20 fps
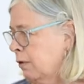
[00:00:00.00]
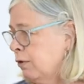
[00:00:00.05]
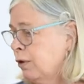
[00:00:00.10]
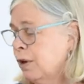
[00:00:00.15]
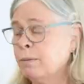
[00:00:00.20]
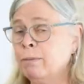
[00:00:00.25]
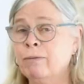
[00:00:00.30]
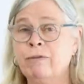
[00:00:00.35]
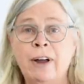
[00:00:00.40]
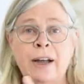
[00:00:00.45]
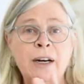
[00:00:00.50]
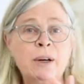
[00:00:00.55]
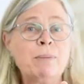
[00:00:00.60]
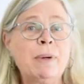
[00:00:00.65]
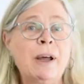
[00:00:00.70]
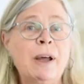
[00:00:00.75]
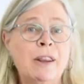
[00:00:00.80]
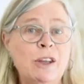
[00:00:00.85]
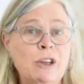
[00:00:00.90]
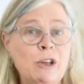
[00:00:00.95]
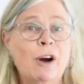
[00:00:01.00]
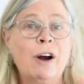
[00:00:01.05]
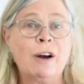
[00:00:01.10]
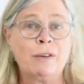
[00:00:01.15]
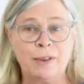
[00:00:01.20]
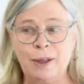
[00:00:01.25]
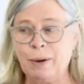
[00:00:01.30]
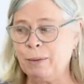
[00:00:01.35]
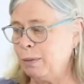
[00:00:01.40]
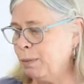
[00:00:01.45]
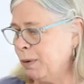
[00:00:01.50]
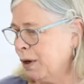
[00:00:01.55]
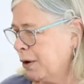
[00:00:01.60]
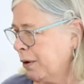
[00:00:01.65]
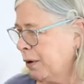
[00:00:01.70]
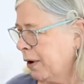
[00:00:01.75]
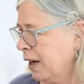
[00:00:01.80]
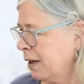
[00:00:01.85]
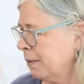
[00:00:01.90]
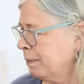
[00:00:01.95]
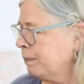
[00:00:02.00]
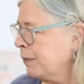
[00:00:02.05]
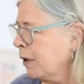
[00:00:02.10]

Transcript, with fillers: If you can find it by the yard, that would be great.